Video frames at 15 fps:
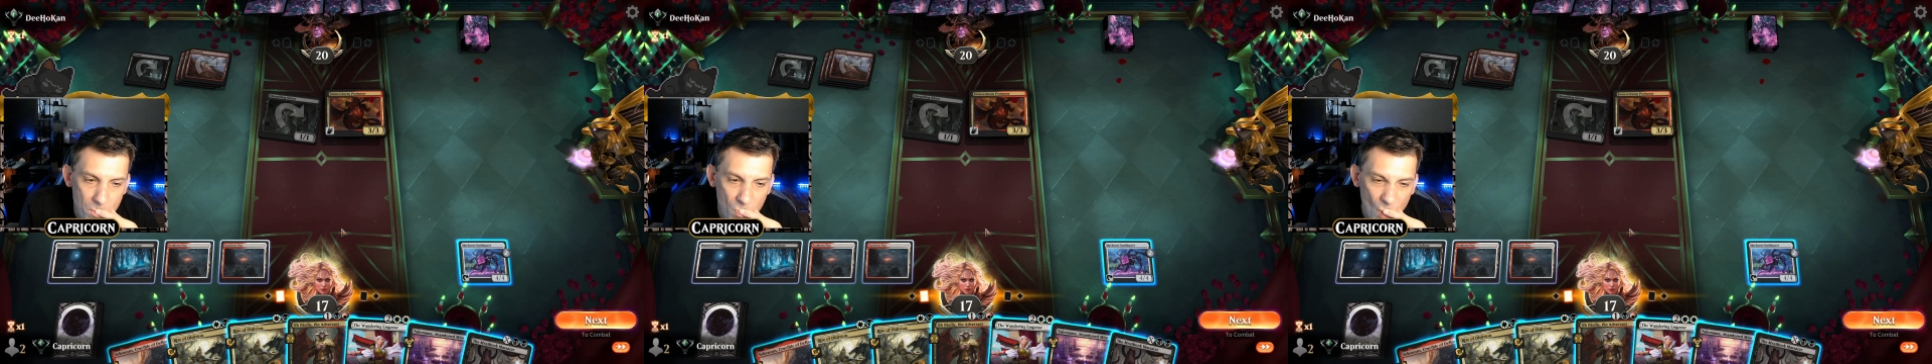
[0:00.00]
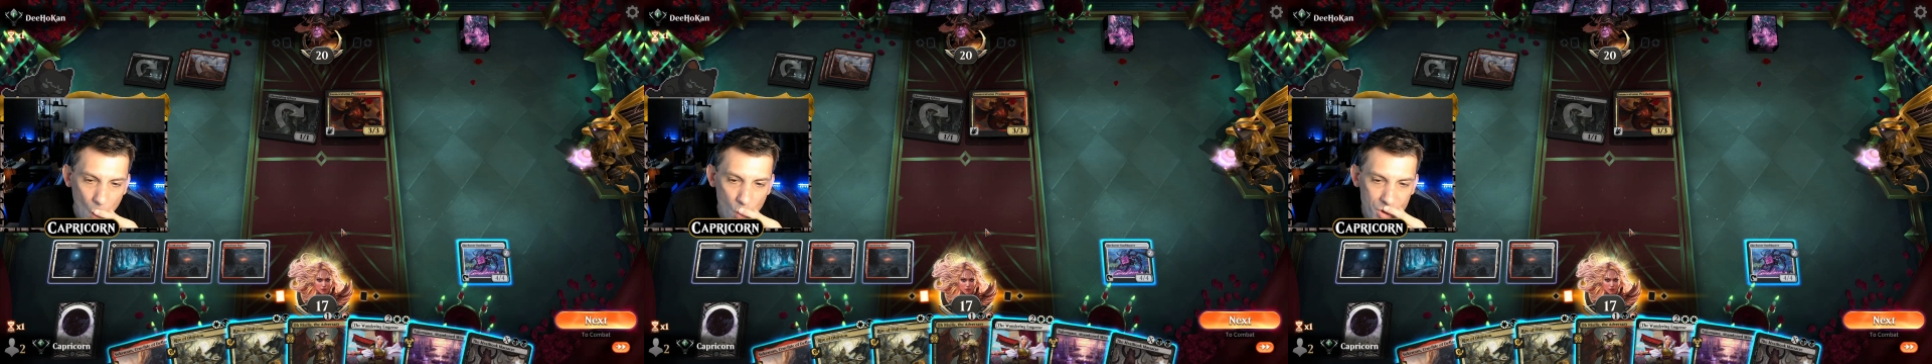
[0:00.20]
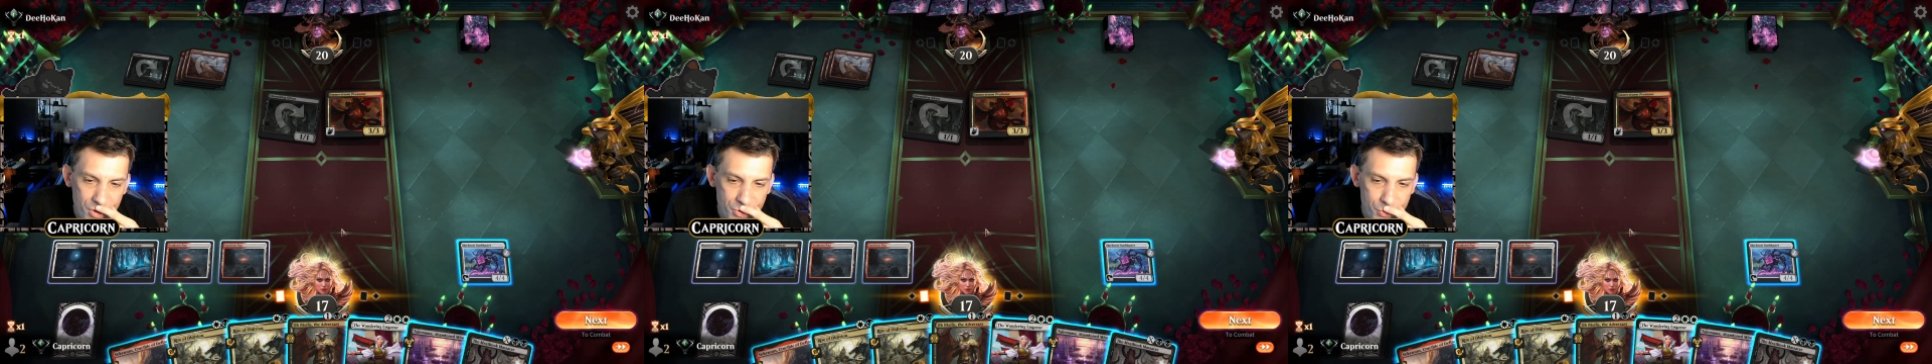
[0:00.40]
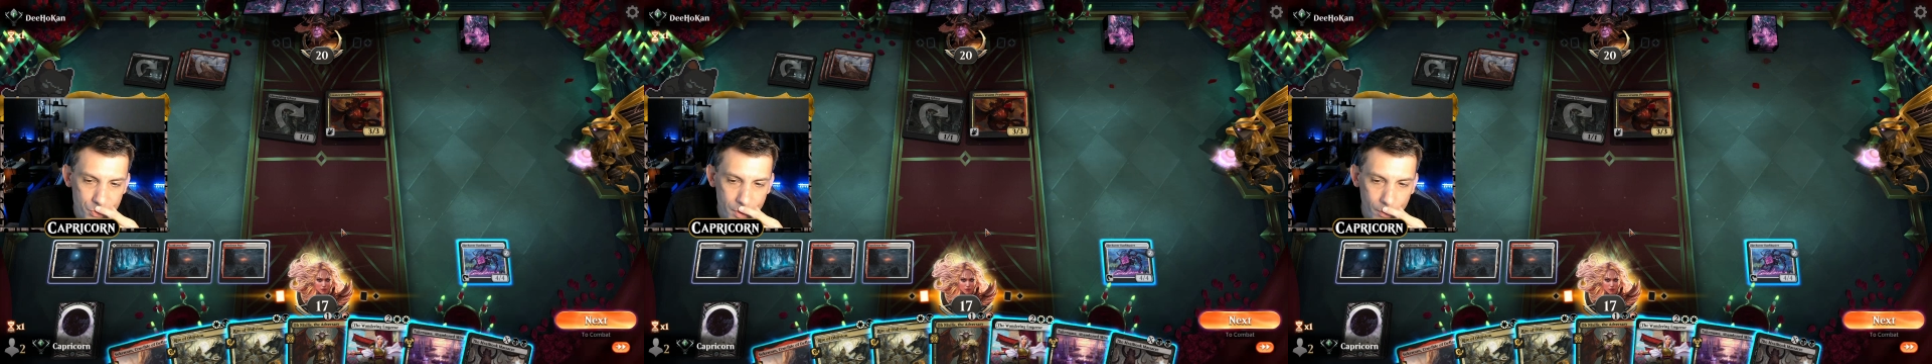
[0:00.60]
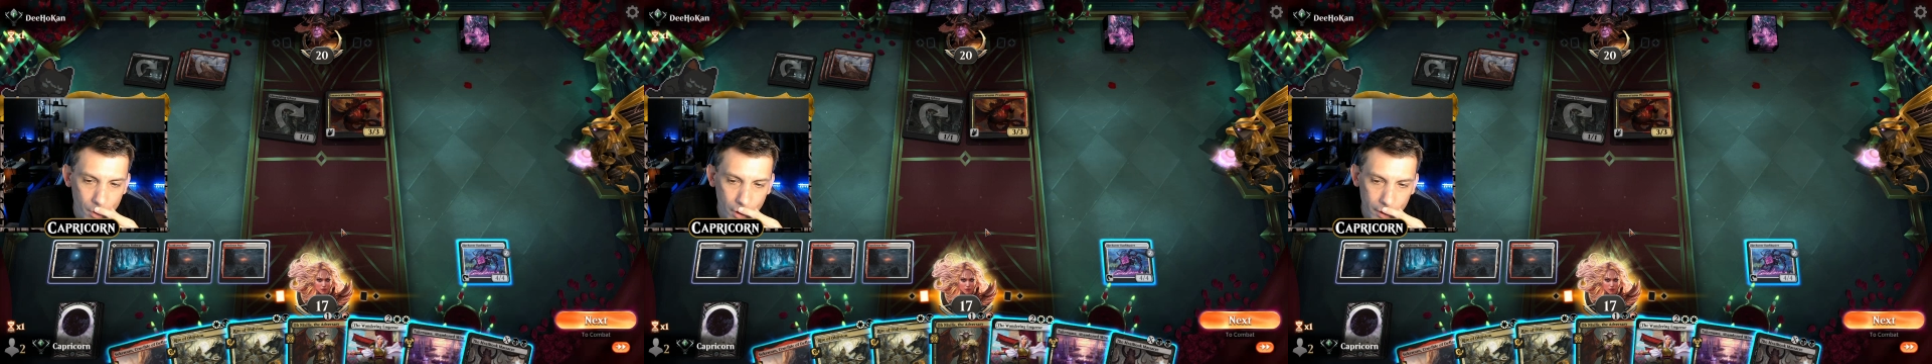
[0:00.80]
What do
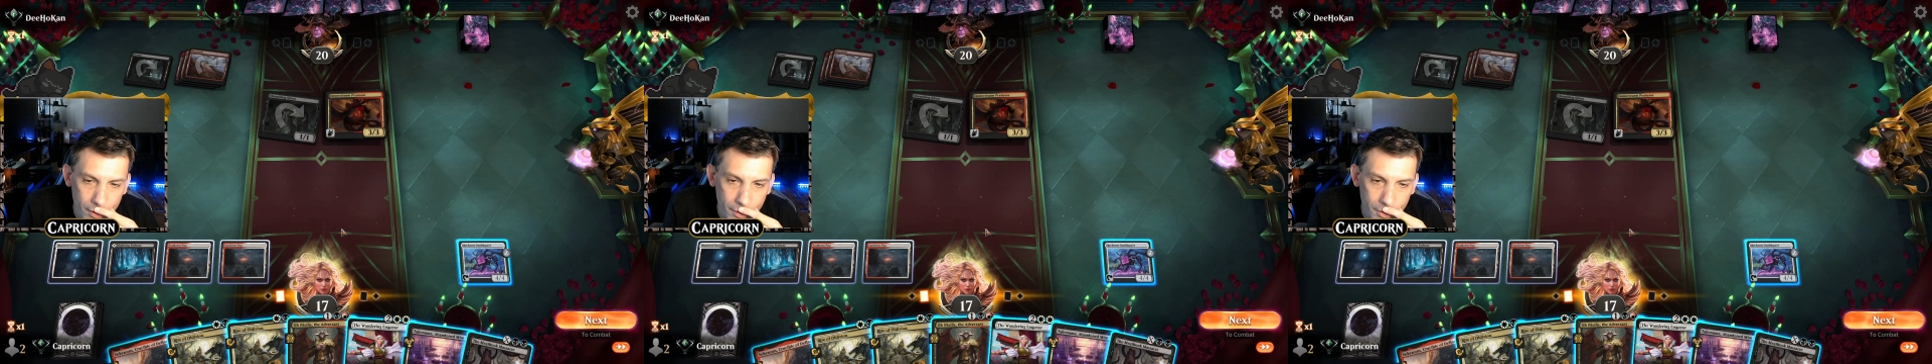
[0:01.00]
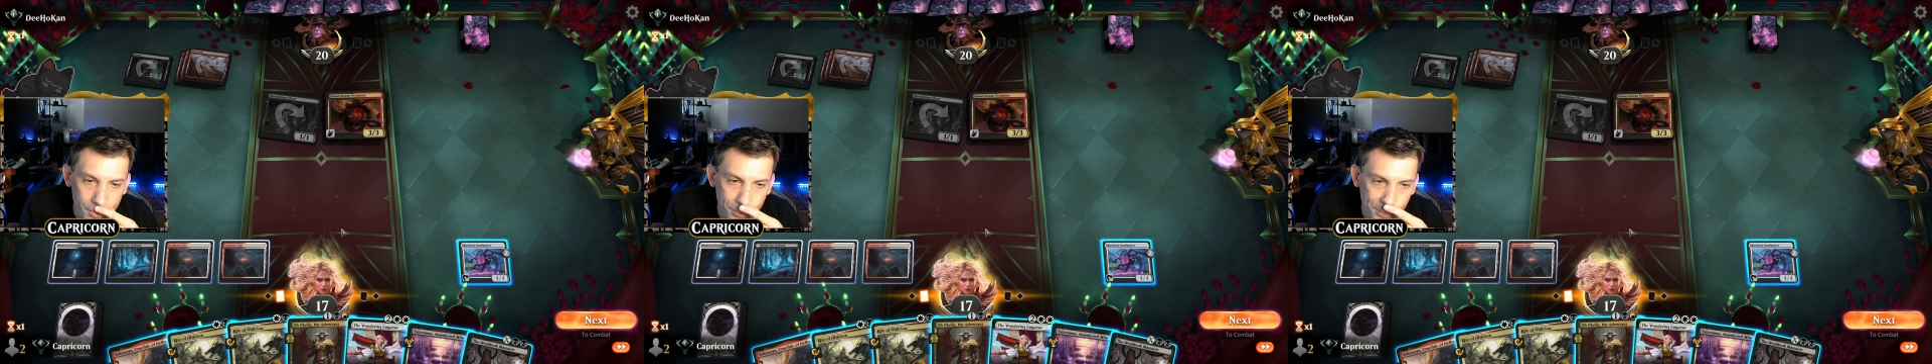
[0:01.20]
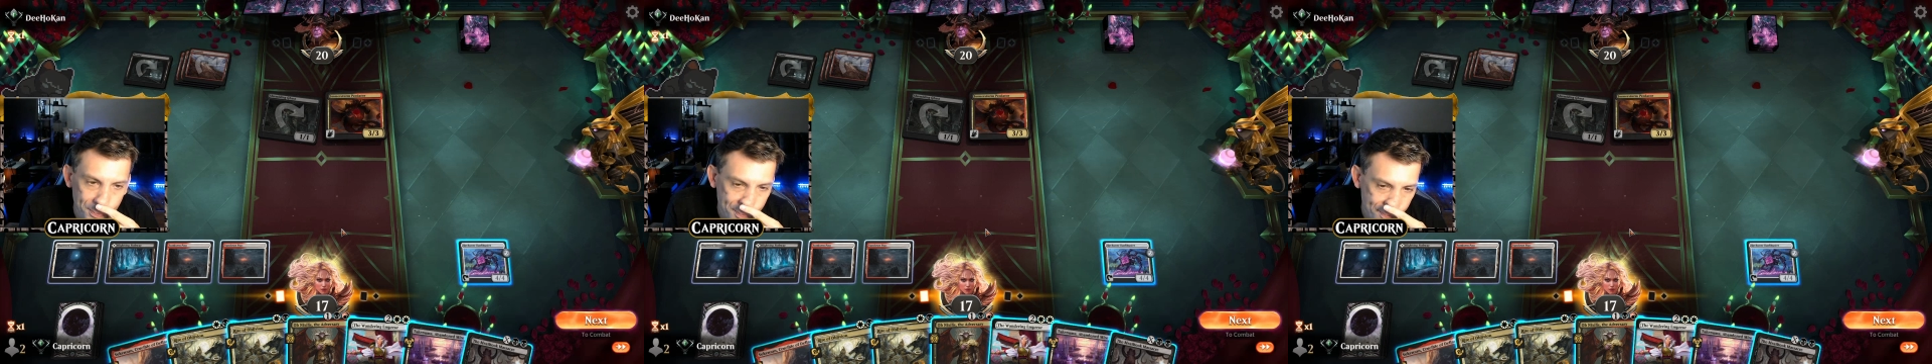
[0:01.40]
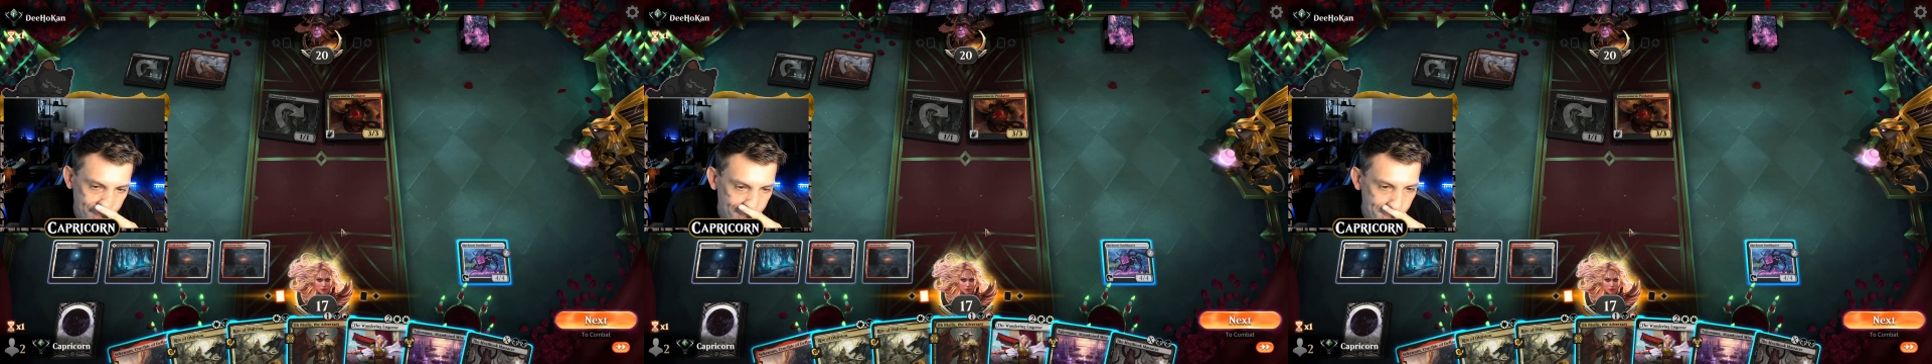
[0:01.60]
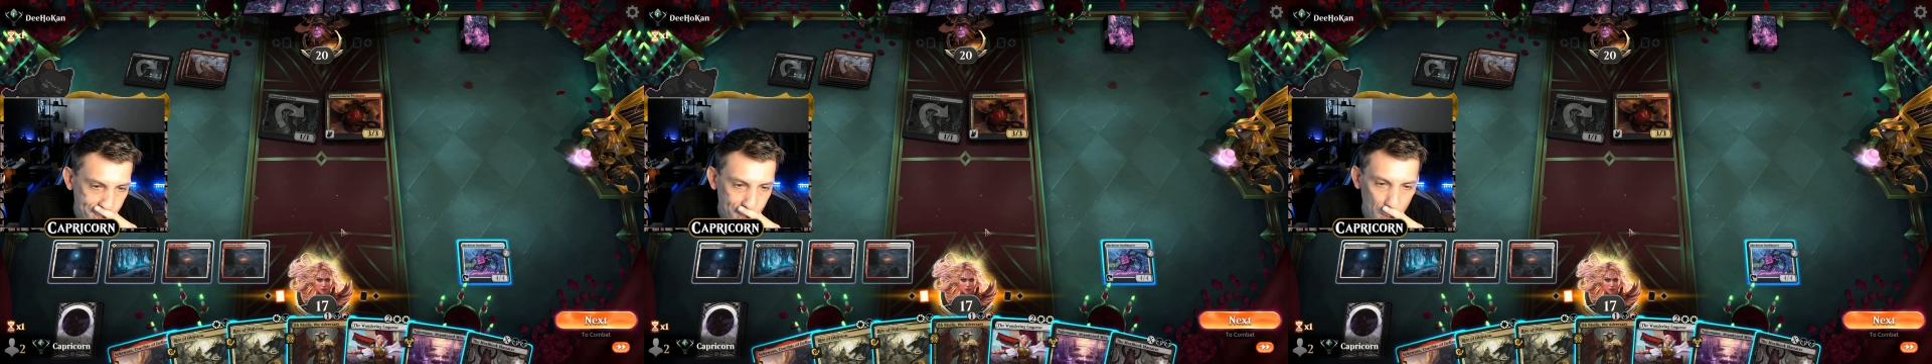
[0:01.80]
we want to do?
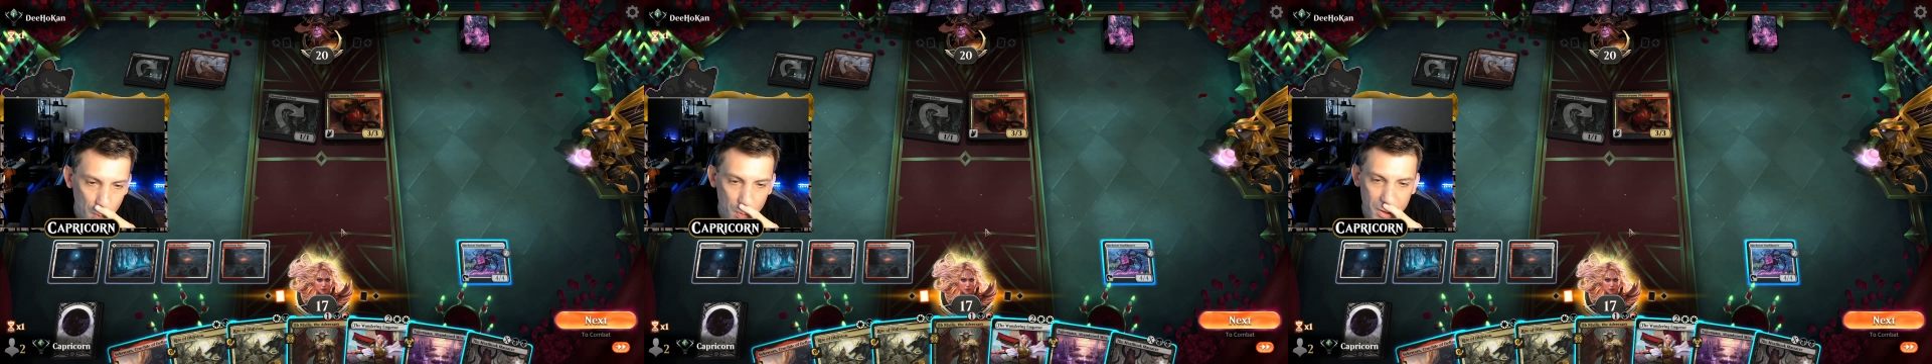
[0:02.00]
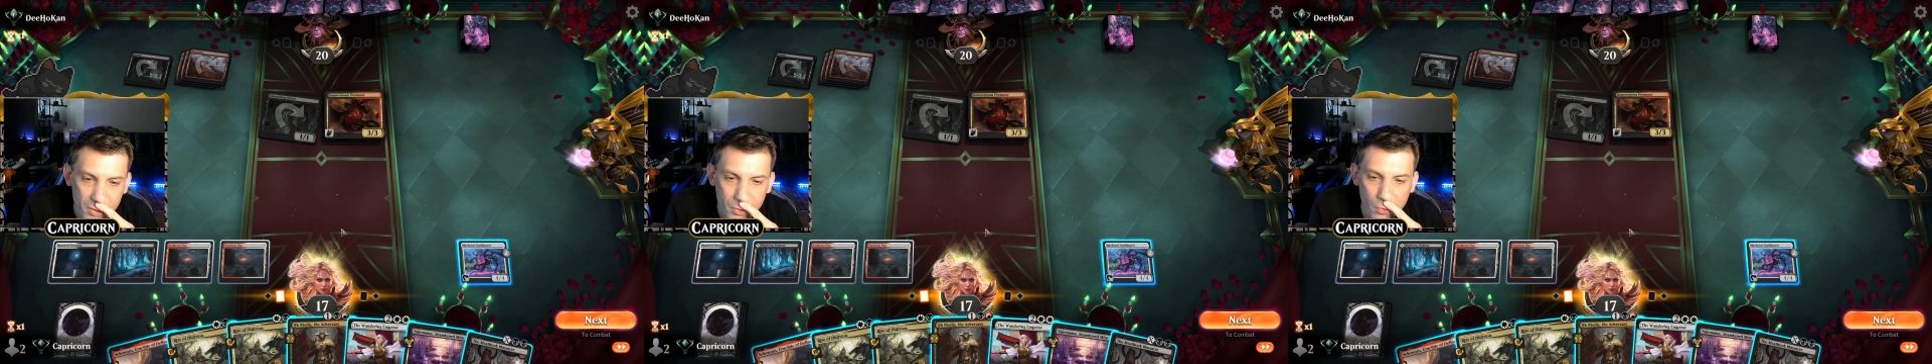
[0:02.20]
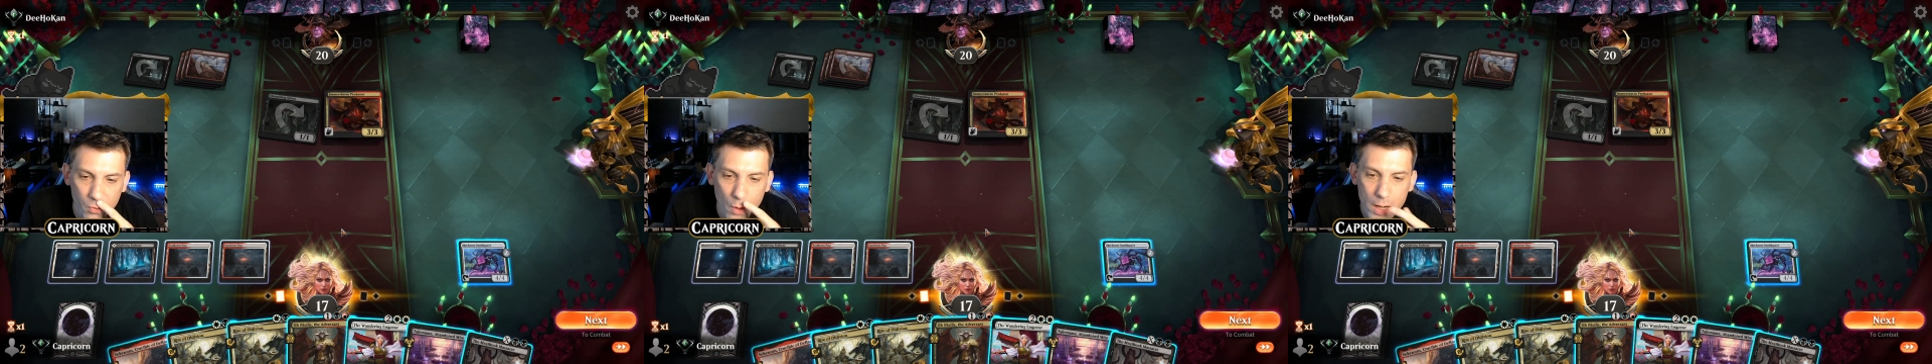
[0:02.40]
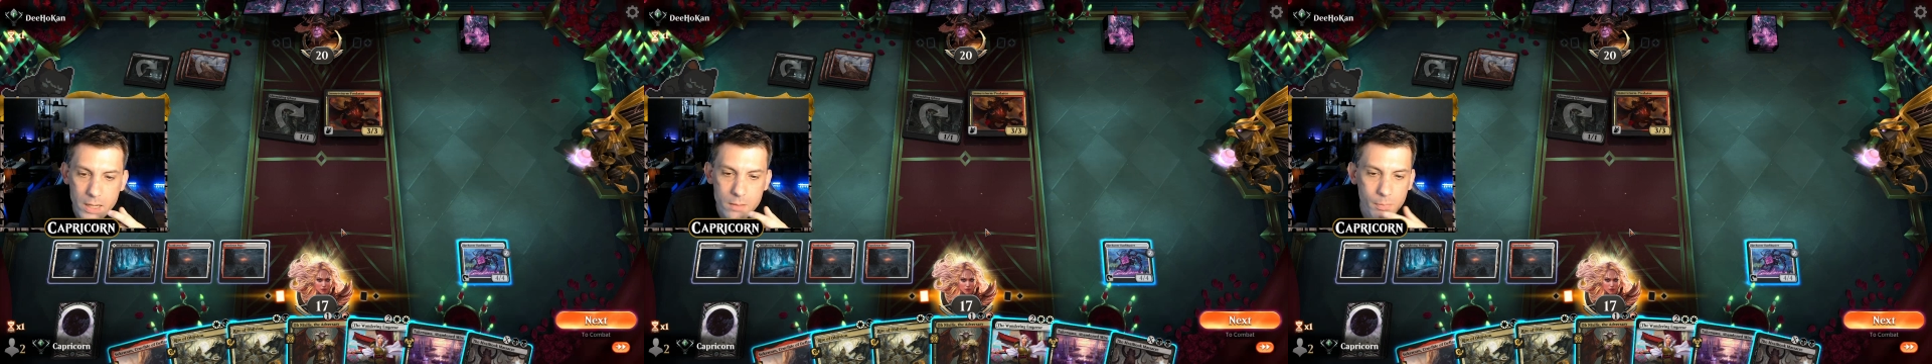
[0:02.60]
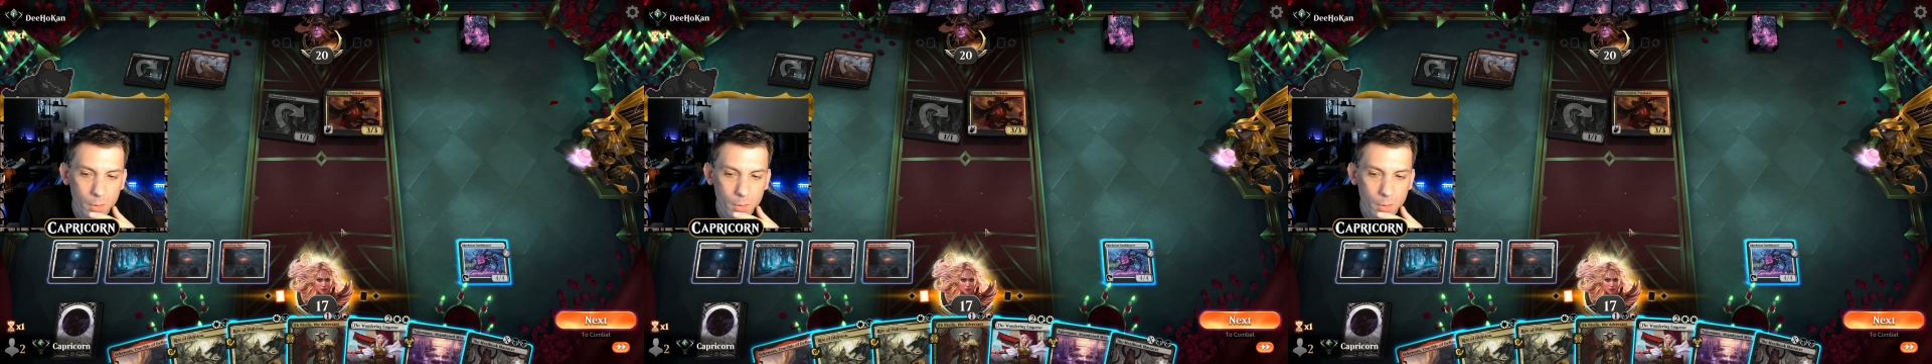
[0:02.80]
We could write,